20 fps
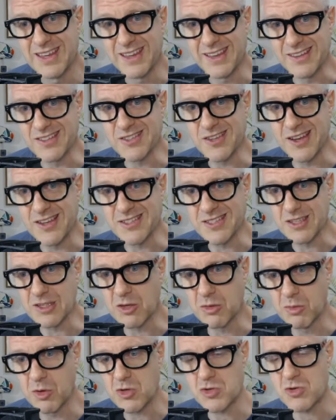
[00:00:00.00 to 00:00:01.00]
enticing
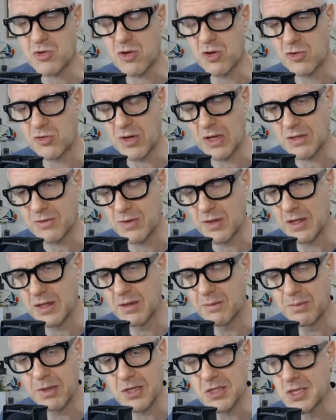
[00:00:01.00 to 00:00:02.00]
commercial contracts for the
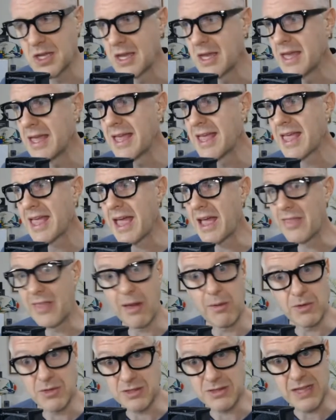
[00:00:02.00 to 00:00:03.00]
Olympics. And
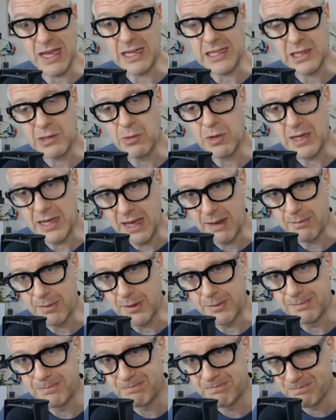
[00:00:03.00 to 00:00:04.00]
that was exactly what
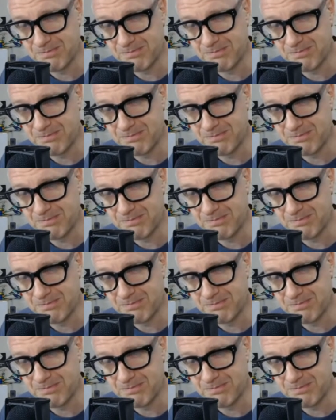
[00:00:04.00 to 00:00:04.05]
happened.